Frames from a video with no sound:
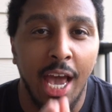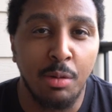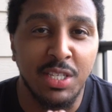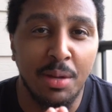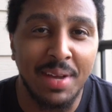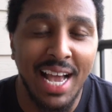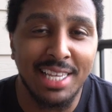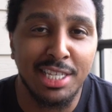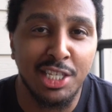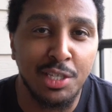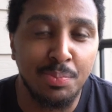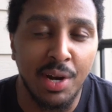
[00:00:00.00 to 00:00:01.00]
Hey, what's up guys,
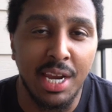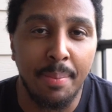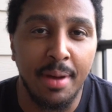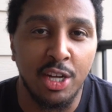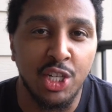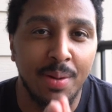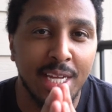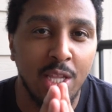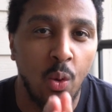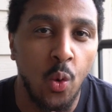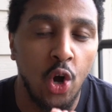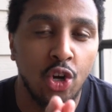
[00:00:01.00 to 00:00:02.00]
this is Brandon Belcher. I'd like
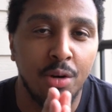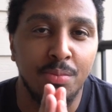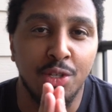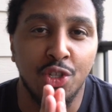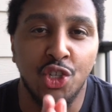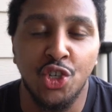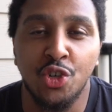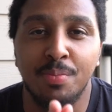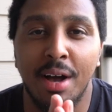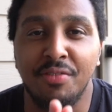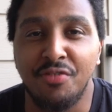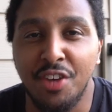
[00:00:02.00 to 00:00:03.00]
to welcome you to
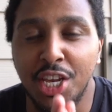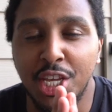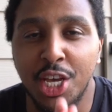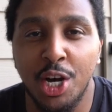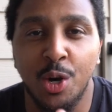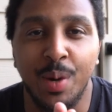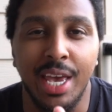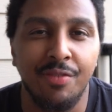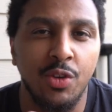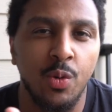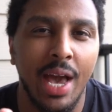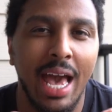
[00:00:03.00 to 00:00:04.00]
my video.
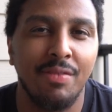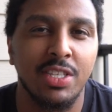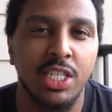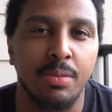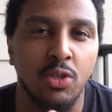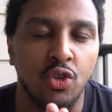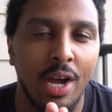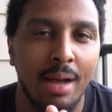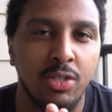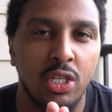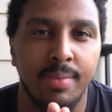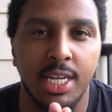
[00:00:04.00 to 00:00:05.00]
If you haven't
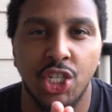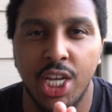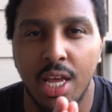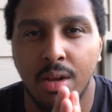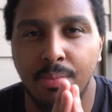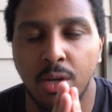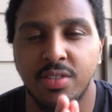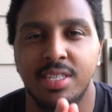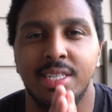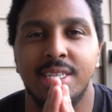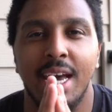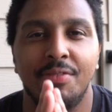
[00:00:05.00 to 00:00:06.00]
subscribed to my channel, most
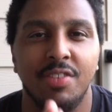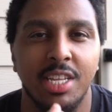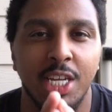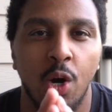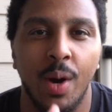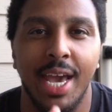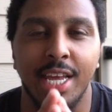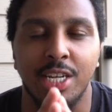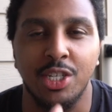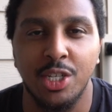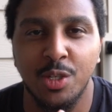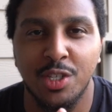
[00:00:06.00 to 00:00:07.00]
definitely go ahead
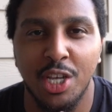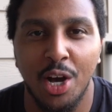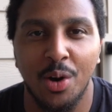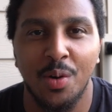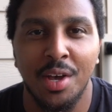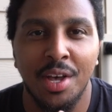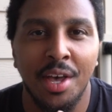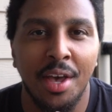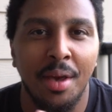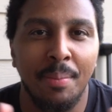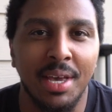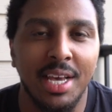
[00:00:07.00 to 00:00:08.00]
and do so,
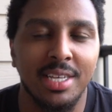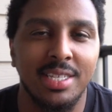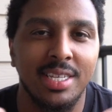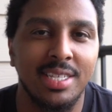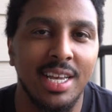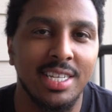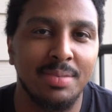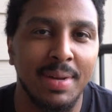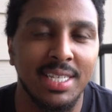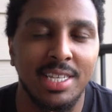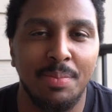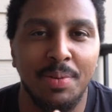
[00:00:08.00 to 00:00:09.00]
because this is my
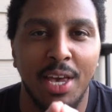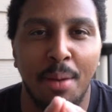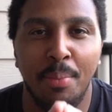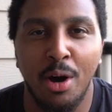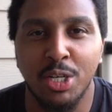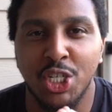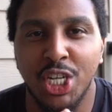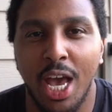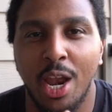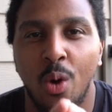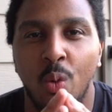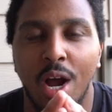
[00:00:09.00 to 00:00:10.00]
CPA Boss
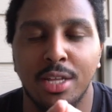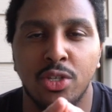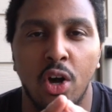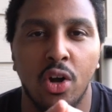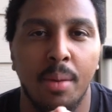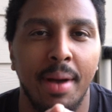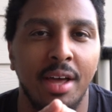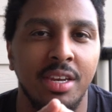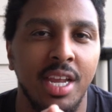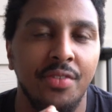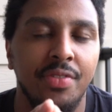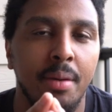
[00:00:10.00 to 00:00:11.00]
channel where I talk about
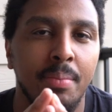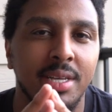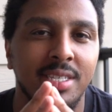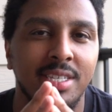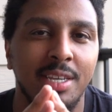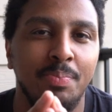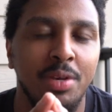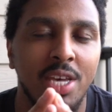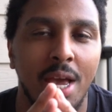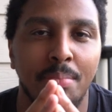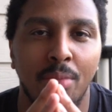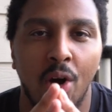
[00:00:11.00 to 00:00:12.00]
nothing but
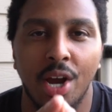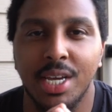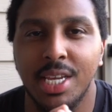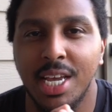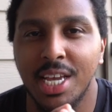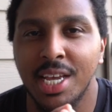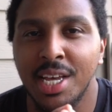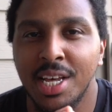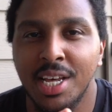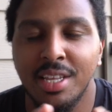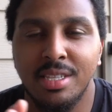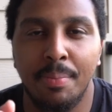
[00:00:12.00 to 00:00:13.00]
CPA marketing,
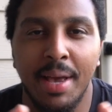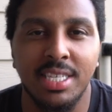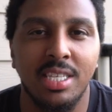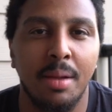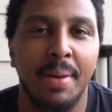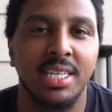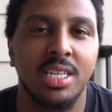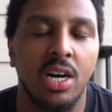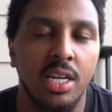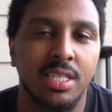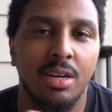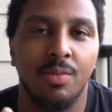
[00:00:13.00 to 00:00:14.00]
the best of the best
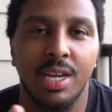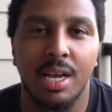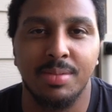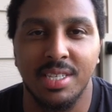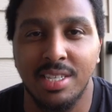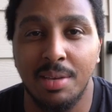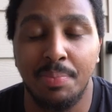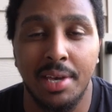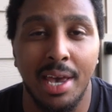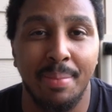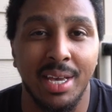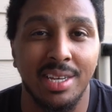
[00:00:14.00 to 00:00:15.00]
content when it comes to
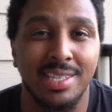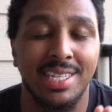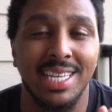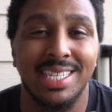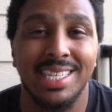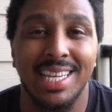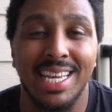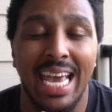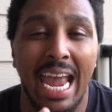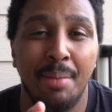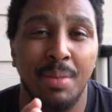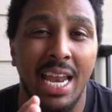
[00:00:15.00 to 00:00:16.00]
CPA, because this is a
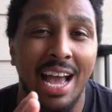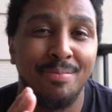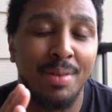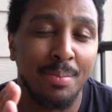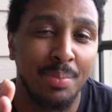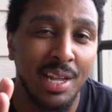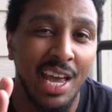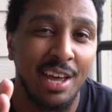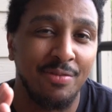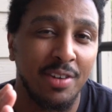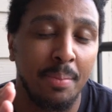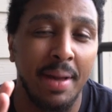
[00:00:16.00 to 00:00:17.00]
game that I've been
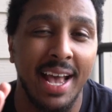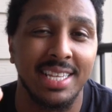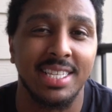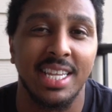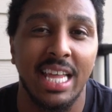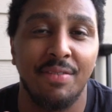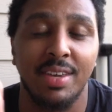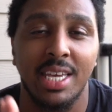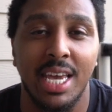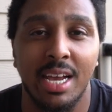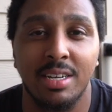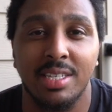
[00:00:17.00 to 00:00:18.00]
playing for the past 11
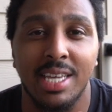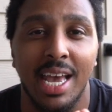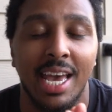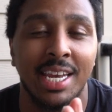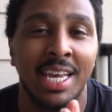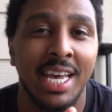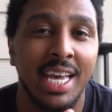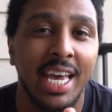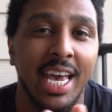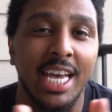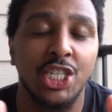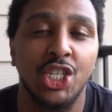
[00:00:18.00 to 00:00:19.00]
years and
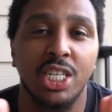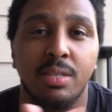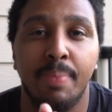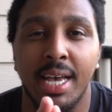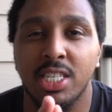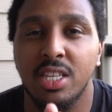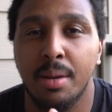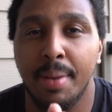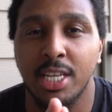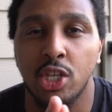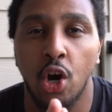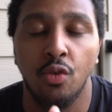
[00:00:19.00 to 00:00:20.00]
it's just best of the
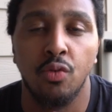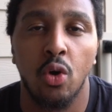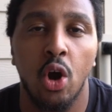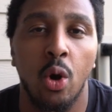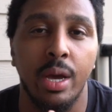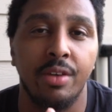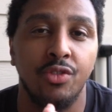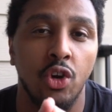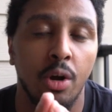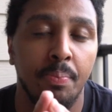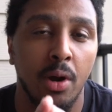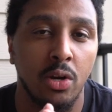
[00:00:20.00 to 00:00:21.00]
best overall if
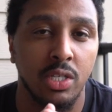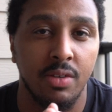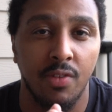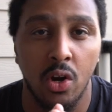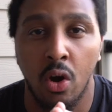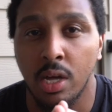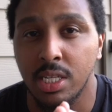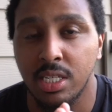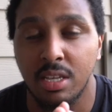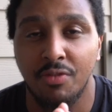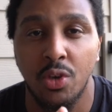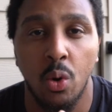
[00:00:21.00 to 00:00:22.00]
you're a person,
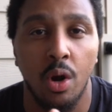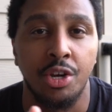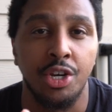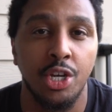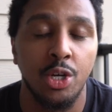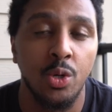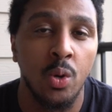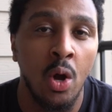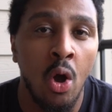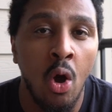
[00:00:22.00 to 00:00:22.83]
regardless if you are new